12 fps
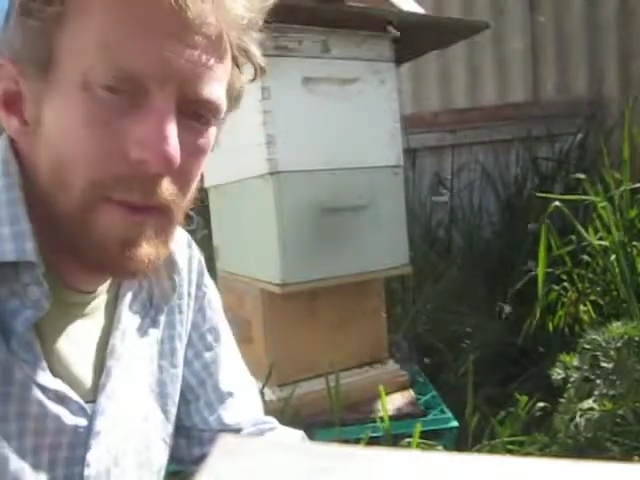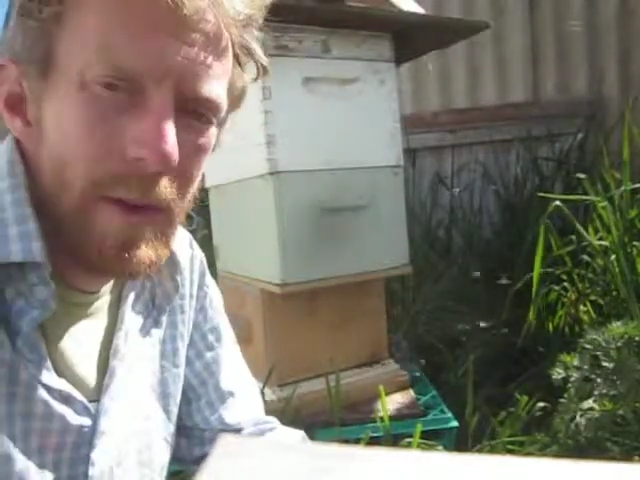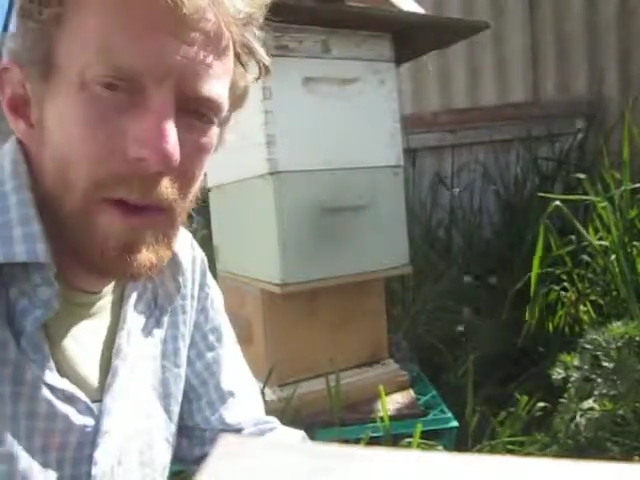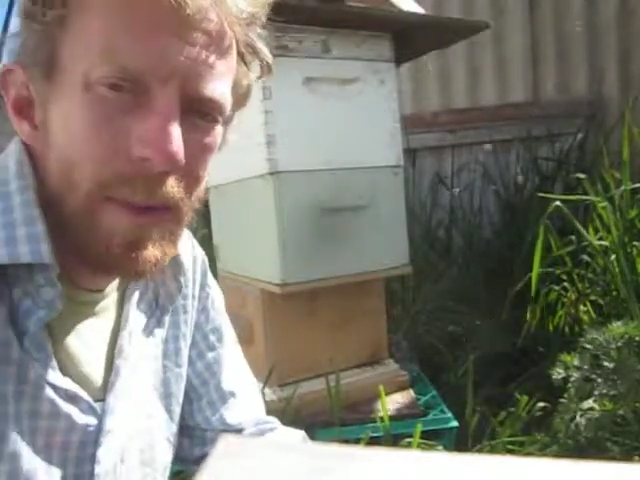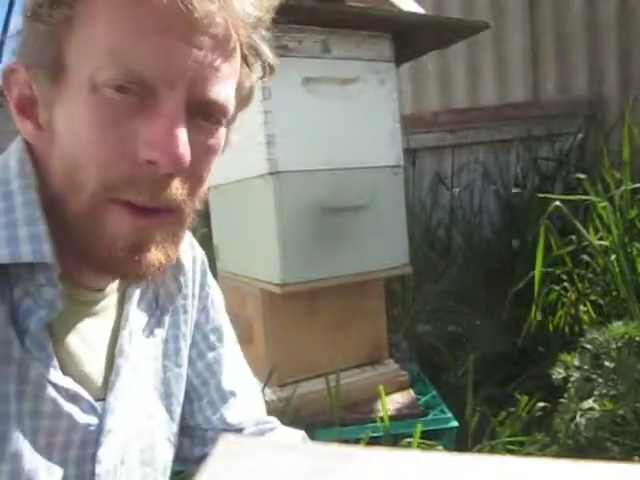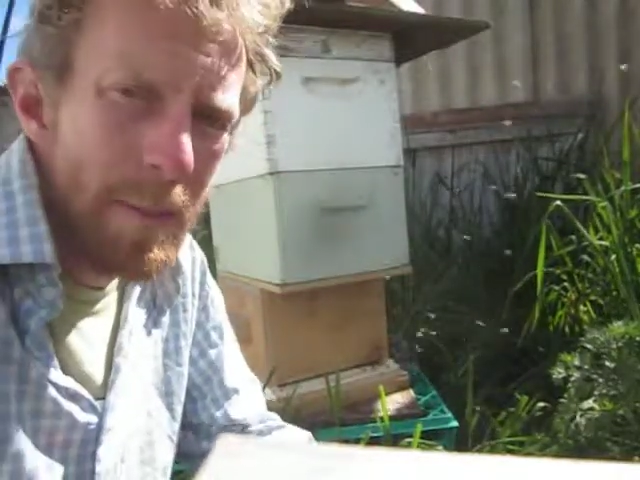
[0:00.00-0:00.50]

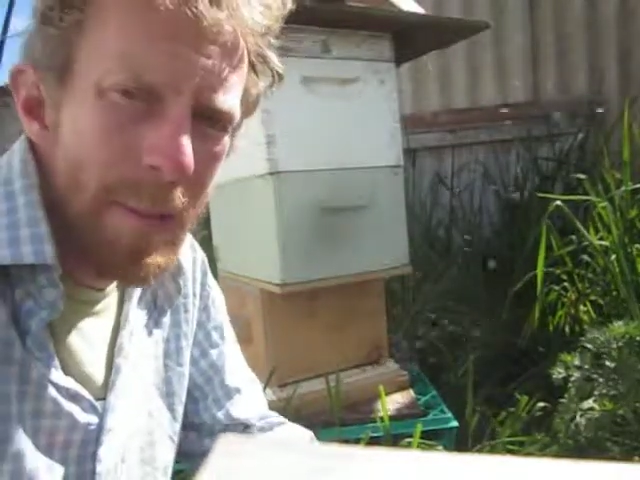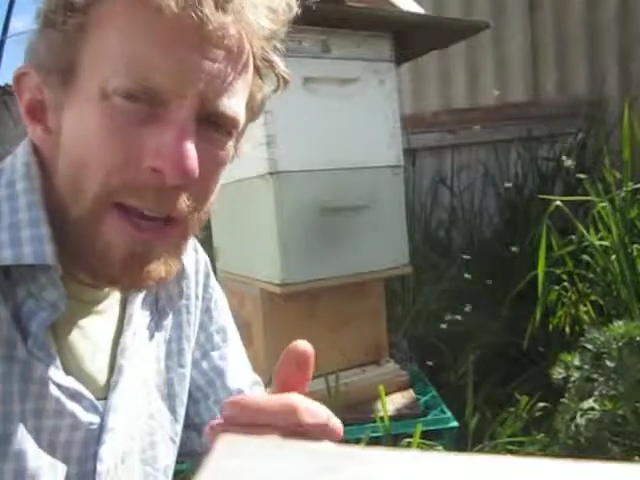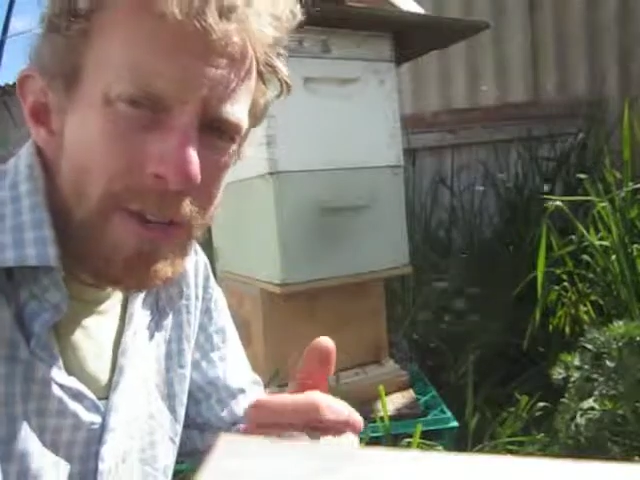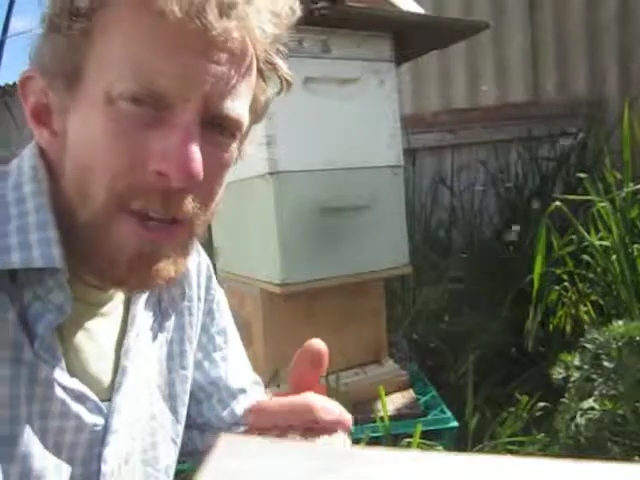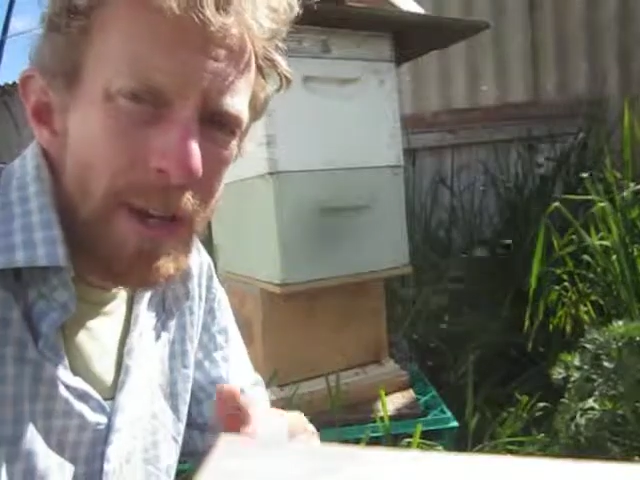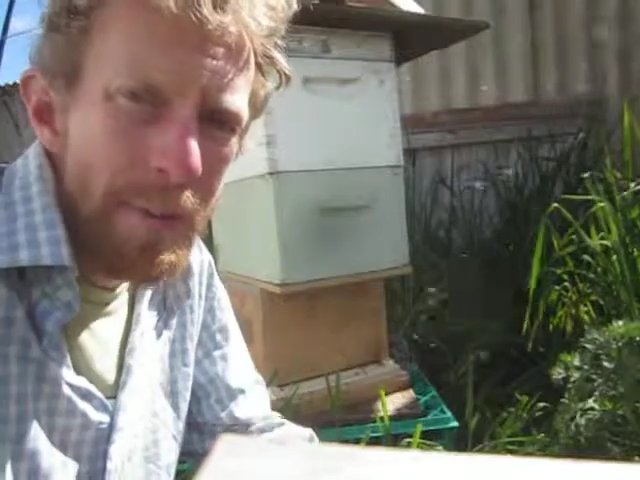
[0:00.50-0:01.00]
and that
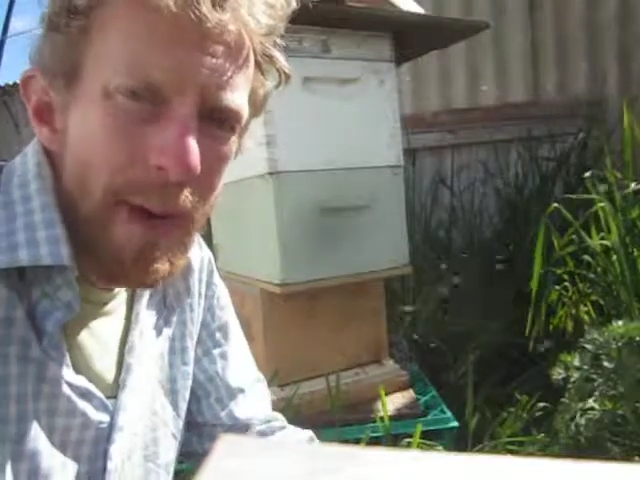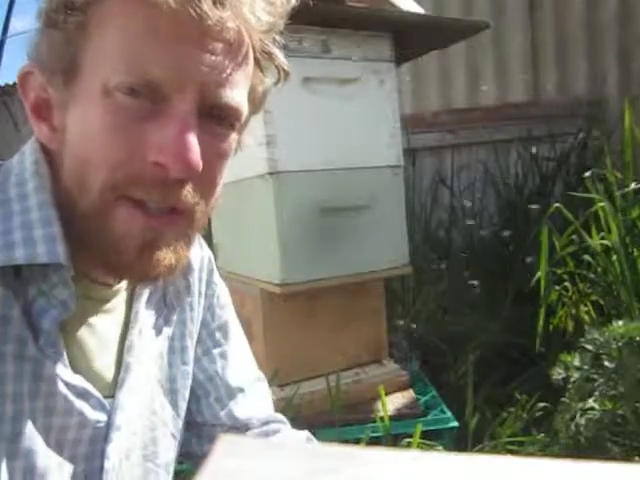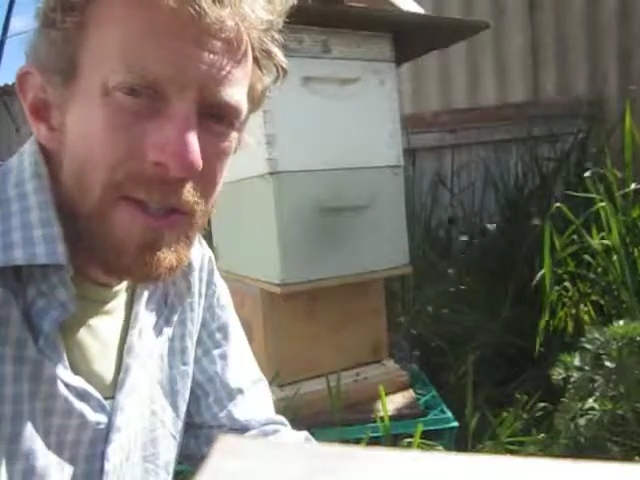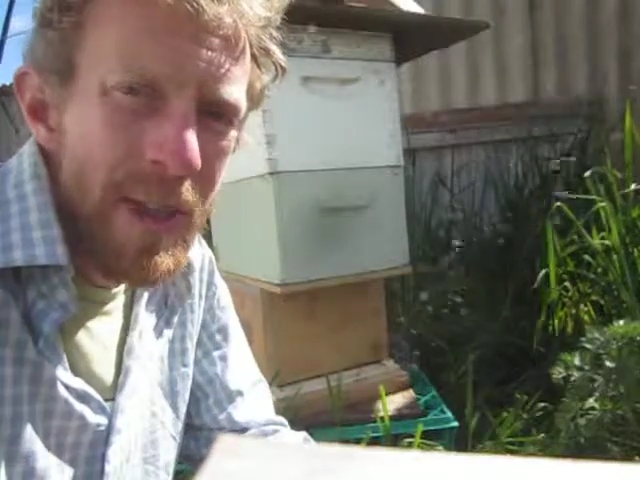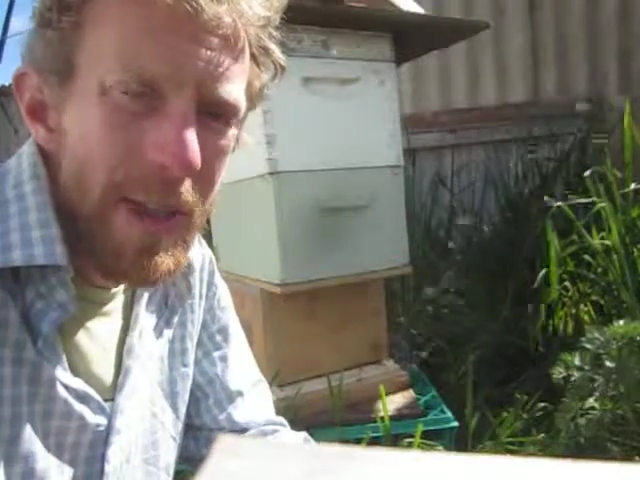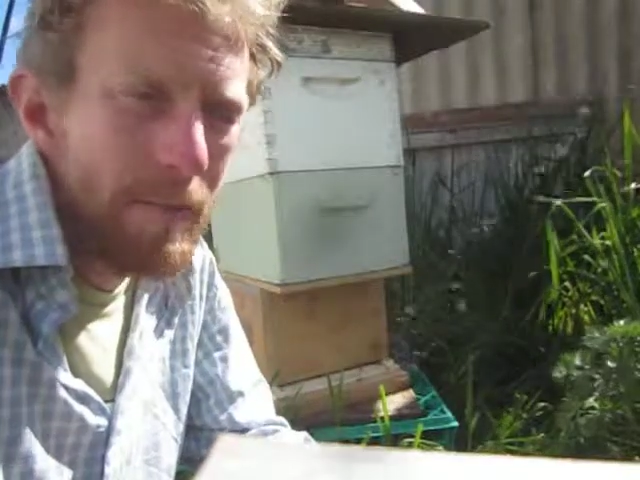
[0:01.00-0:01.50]
amazing
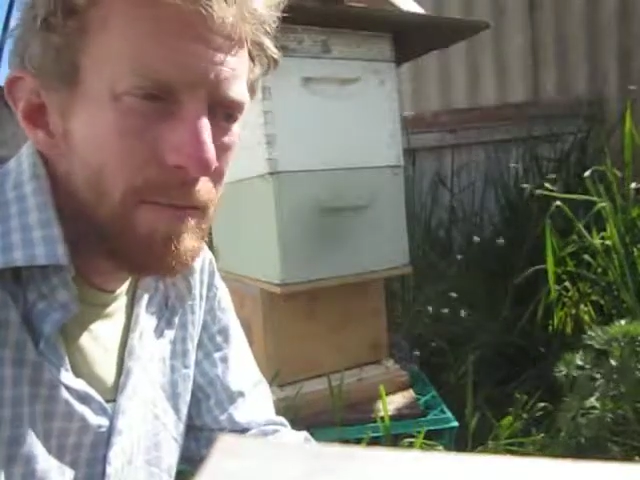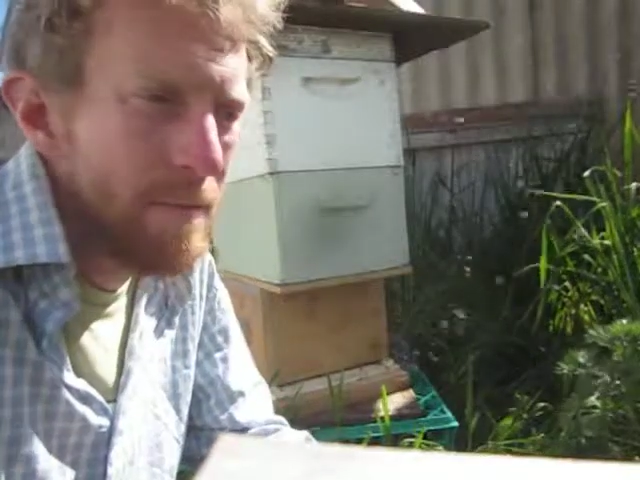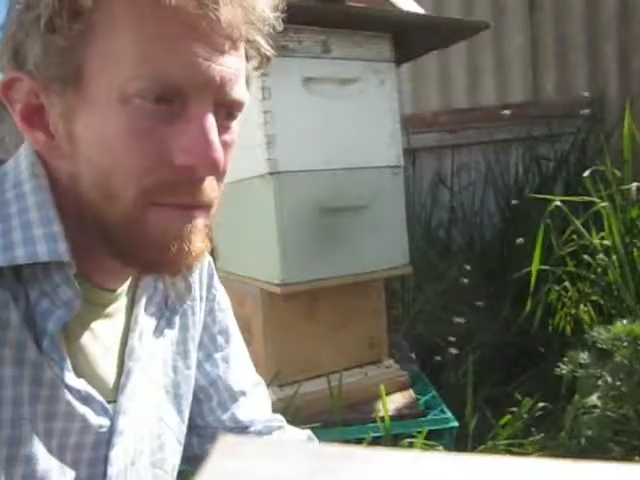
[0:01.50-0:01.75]
capacity